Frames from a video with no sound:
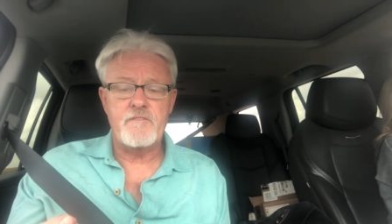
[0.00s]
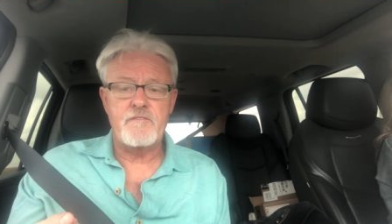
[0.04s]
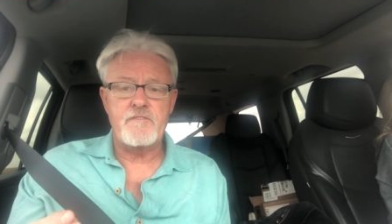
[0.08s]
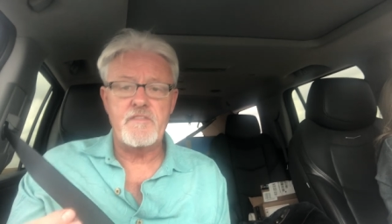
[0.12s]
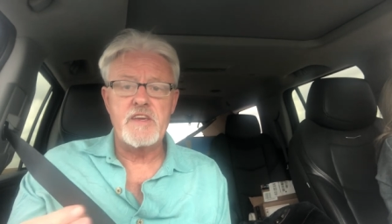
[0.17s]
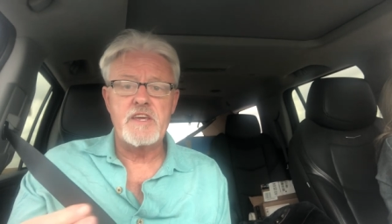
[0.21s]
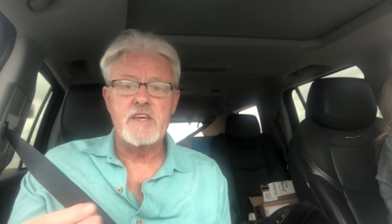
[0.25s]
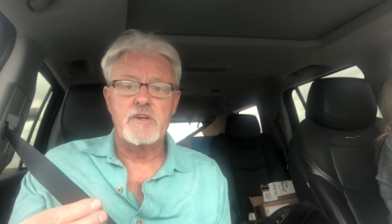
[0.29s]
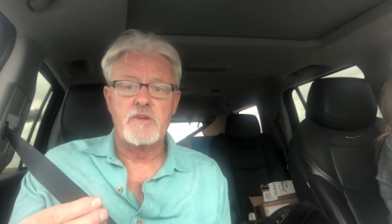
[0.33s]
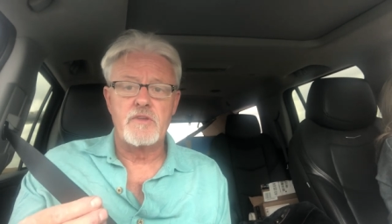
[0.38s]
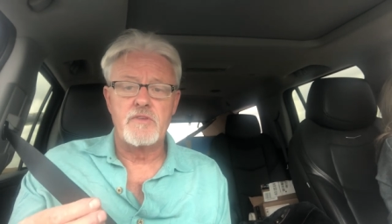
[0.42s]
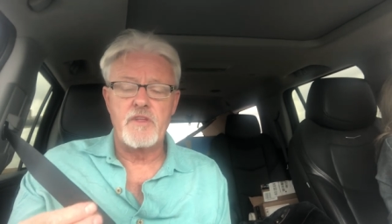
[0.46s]

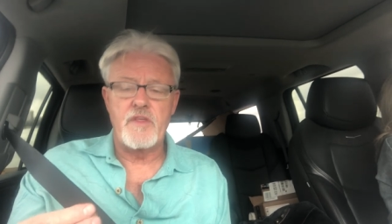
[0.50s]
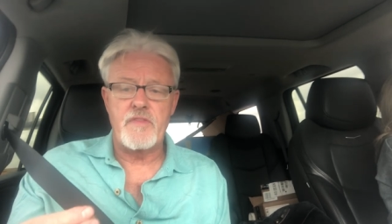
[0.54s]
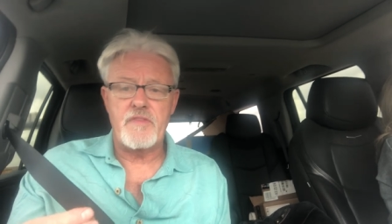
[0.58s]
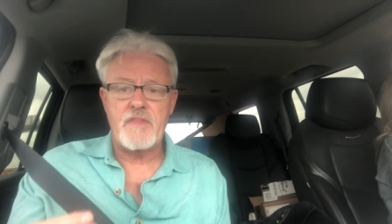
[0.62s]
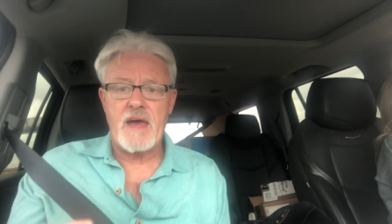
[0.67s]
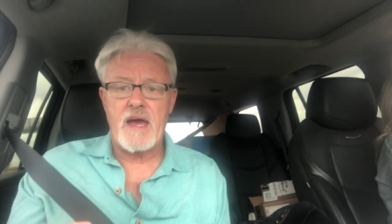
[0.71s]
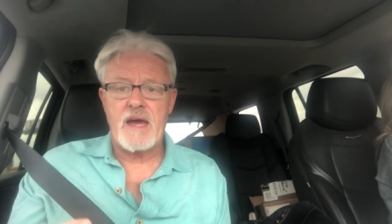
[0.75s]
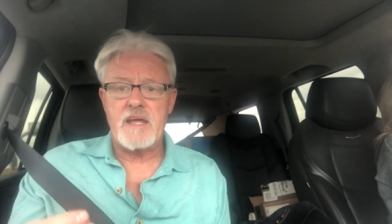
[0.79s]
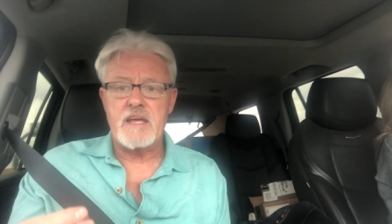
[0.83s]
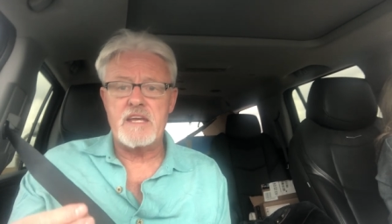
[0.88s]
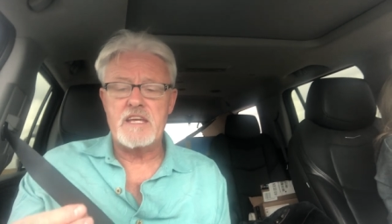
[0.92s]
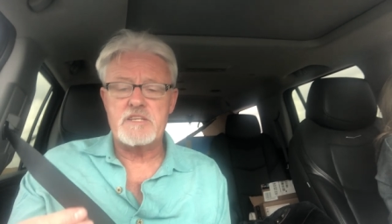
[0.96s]
feel that
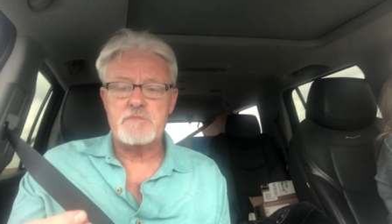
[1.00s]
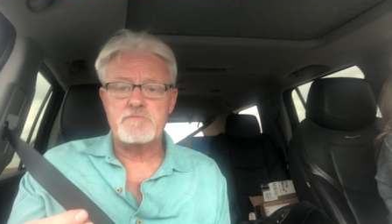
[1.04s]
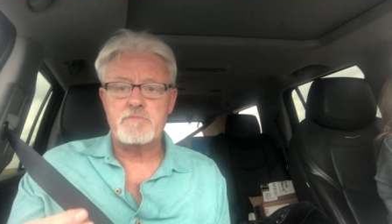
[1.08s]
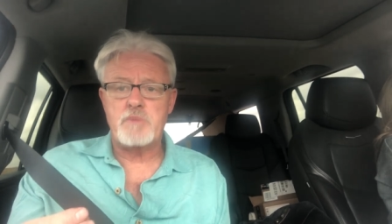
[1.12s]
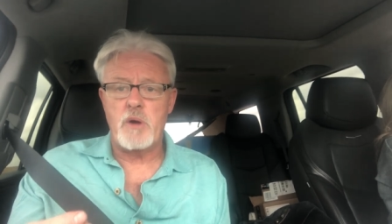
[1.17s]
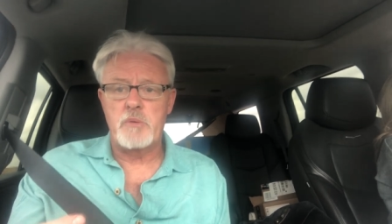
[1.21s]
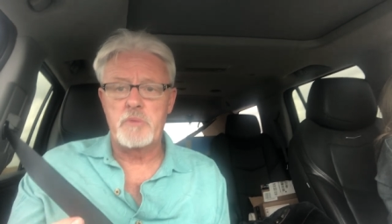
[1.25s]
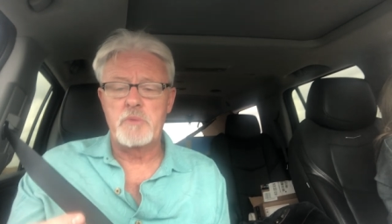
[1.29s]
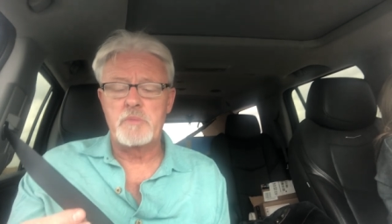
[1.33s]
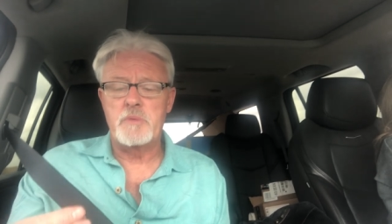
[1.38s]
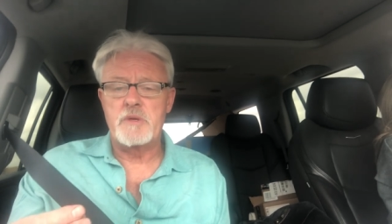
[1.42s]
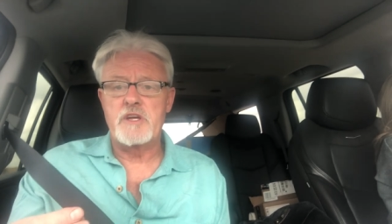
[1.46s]
that is
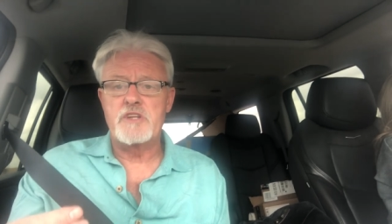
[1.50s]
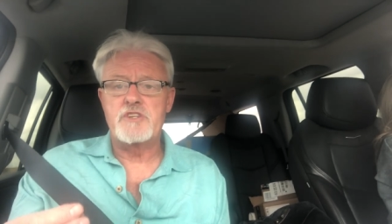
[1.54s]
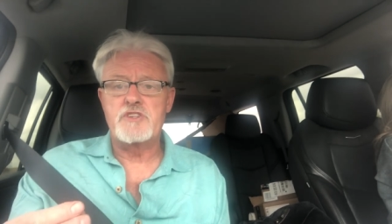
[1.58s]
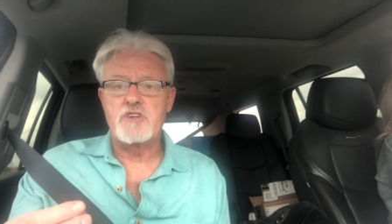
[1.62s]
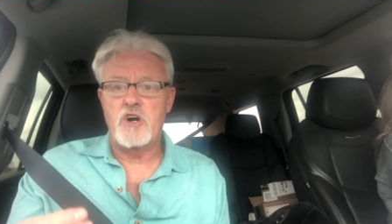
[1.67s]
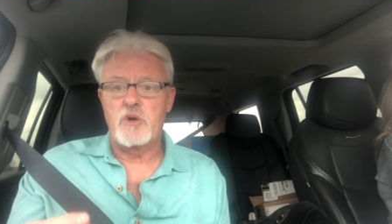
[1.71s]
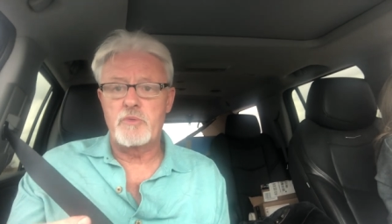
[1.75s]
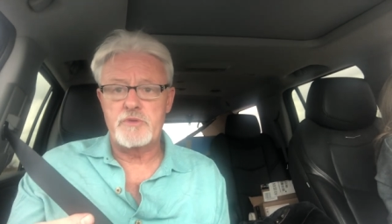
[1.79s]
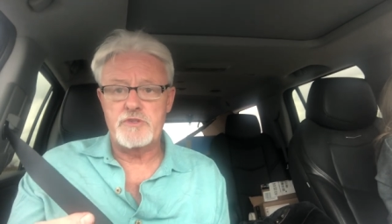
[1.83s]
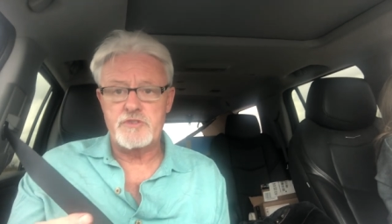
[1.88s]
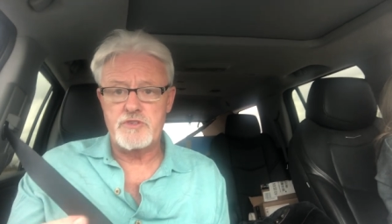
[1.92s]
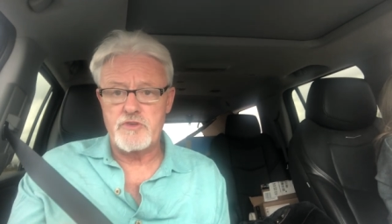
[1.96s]
probably a
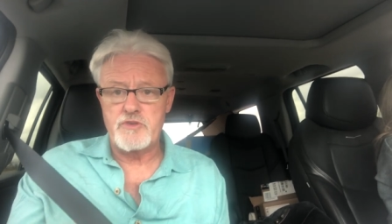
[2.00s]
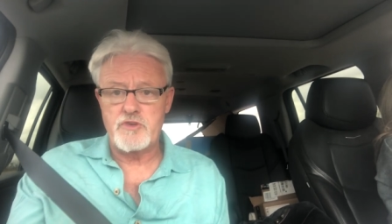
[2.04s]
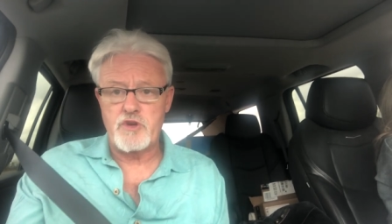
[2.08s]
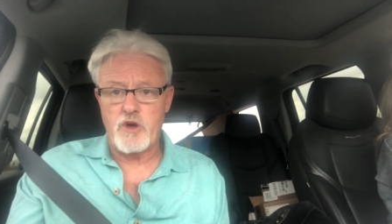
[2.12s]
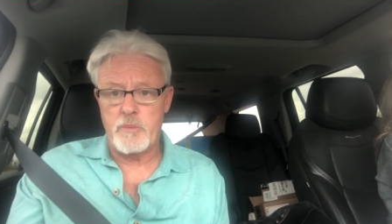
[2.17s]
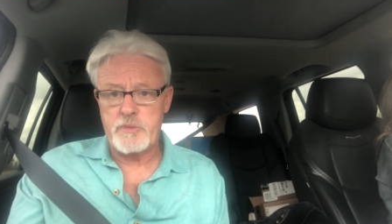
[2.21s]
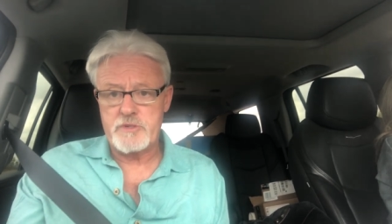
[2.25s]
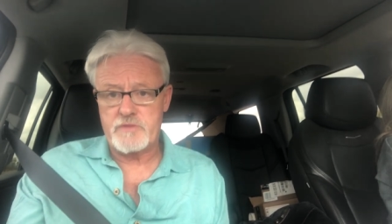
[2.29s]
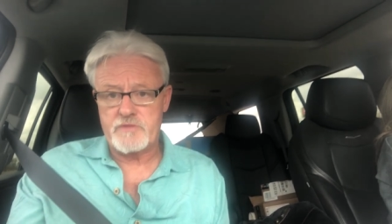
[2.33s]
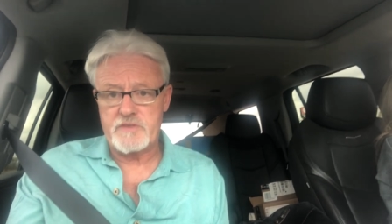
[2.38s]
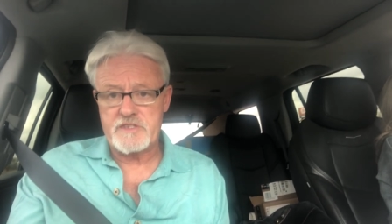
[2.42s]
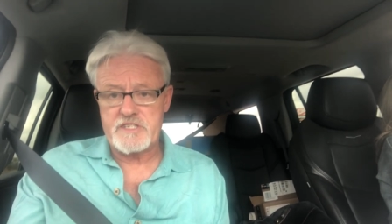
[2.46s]
dog with two
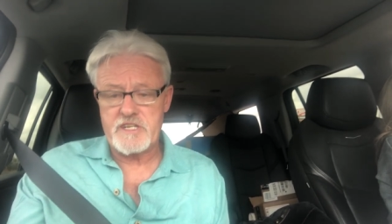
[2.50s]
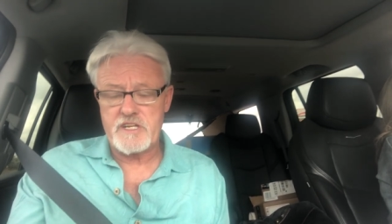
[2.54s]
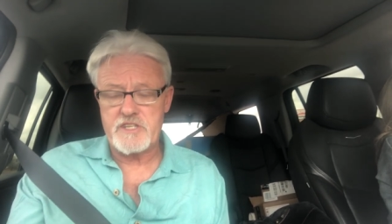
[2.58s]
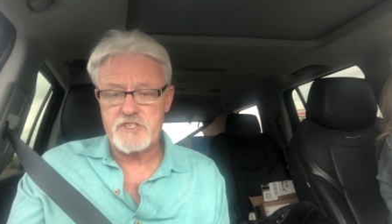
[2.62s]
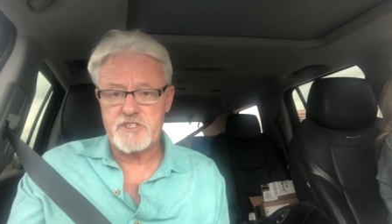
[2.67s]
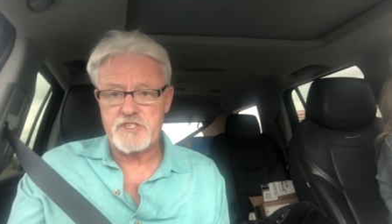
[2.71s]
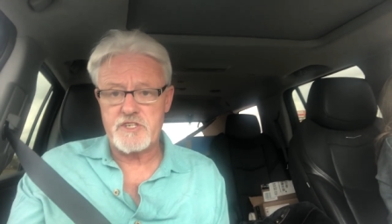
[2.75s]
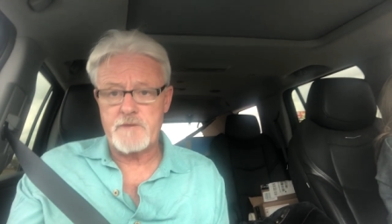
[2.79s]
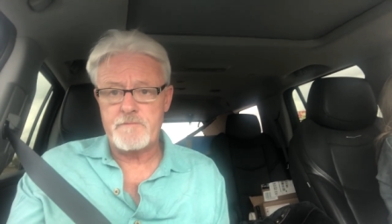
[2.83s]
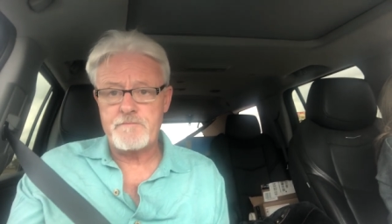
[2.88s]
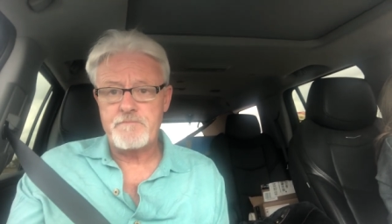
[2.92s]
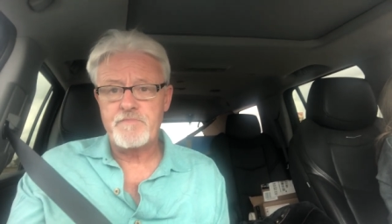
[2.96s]
copies of
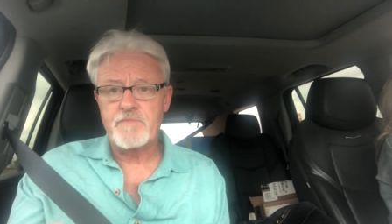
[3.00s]
intensity.